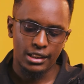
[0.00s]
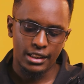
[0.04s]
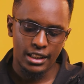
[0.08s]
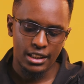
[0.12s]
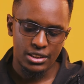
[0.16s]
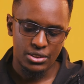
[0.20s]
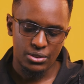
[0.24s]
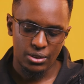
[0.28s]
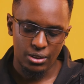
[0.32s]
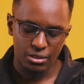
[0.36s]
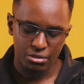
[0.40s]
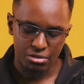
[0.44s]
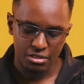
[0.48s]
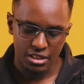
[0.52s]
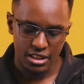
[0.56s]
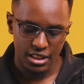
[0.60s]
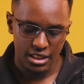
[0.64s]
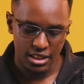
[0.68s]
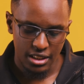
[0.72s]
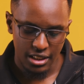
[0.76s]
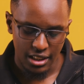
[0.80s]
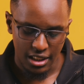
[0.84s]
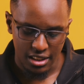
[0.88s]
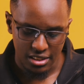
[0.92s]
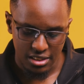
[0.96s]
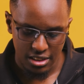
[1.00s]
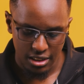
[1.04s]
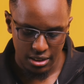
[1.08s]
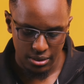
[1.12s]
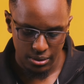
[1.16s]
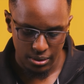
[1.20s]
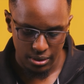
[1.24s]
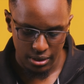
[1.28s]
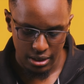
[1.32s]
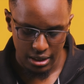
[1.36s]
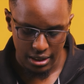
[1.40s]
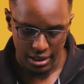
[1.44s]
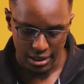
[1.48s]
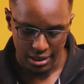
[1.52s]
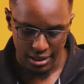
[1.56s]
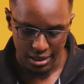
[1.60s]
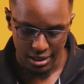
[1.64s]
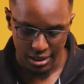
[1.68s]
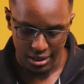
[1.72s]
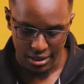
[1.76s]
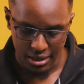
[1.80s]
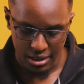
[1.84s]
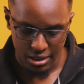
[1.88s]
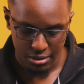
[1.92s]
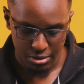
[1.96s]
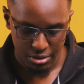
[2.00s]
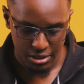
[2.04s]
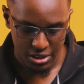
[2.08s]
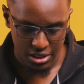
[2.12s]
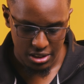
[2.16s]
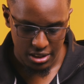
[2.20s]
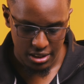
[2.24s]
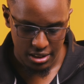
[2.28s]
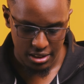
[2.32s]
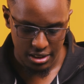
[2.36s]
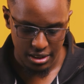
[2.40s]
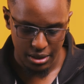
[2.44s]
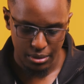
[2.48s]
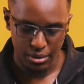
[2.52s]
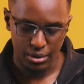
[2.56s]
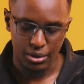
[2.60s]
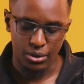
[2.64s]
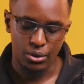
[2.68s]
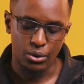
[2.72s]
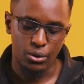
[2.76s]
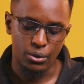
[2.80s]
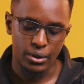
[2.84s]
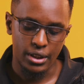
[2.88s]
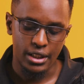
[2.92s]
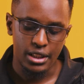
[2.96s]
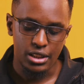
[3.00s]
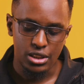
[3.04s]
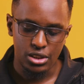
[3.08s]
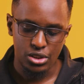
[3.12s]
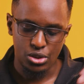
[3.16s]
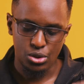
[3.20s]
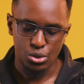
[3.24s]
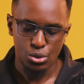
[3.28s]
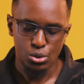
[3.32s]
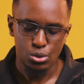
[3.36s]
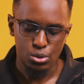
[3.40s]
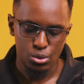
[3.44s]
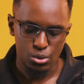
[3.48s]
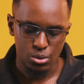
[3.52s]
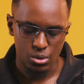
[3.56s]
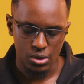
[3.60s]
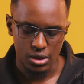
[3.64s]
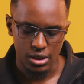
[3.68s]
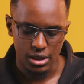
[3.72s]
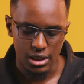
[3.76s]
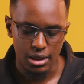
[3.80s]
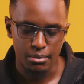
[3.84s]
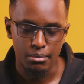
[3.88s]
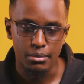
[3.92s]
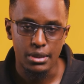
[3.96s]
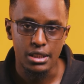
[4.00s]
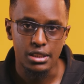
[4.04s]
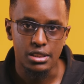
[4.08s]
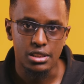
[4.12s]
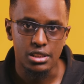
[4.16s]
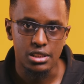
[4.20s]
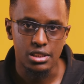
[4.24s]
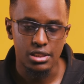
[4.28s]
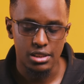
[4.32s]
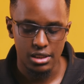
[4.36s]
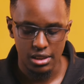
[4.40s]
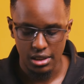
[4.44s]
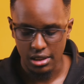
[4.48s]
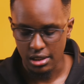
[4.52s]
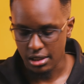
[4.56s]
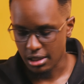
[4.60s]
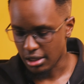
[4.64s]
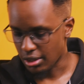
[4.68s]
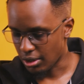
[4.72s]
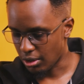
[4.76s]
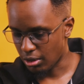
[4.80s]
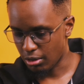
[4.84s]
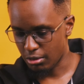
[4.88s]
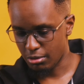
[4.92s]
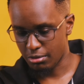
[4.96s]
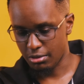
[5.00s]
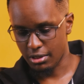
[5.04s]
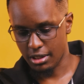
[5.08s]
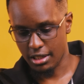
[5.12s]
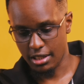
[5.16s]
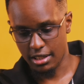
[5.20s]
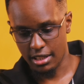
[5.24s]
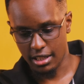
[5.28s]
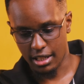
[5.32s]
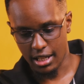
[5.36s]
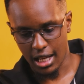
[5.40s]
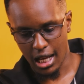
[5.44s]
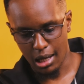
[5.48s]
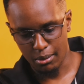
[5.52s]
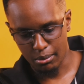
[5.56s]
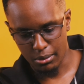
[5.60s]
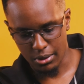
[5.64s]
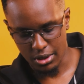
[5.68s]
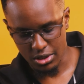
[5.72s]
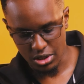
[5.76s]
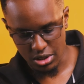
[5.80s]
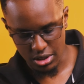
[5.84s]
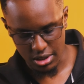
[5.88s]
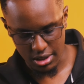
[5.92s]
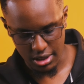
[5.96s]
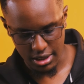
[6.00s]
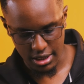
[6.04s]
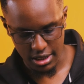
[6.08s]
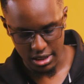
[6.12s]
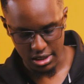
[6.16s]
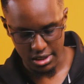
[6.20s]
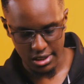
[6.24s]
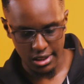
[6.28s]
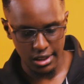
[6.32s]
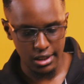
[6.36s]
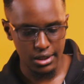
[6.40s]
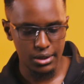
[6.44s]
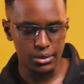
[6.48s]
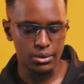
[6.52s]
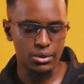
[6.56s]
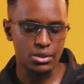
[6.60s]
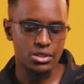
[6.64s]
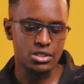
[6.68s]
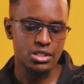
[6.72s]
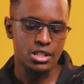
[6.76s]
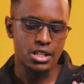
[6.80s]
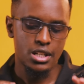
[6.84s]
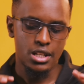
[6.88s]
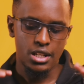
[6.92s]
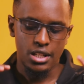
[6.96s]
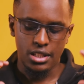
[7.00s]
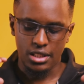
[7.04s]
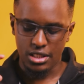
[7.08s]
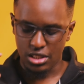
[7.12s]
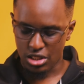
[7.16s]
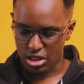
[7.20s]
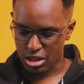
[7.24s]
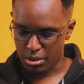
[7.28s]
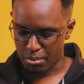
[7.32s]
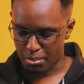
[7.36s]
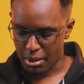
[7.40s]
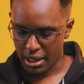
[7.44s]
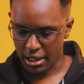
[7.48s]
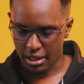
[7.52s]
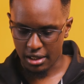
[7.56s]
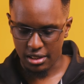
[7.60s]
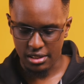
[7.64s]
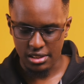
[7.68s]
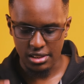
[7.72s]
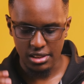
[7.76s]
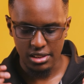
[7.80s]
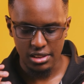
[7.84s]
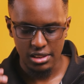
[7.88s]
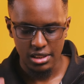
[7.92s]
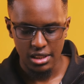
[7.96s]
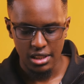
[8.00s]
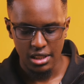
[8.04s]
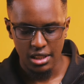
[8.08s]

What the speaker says: get off the external differences and go into the meat of the cameras, the internals, the specs.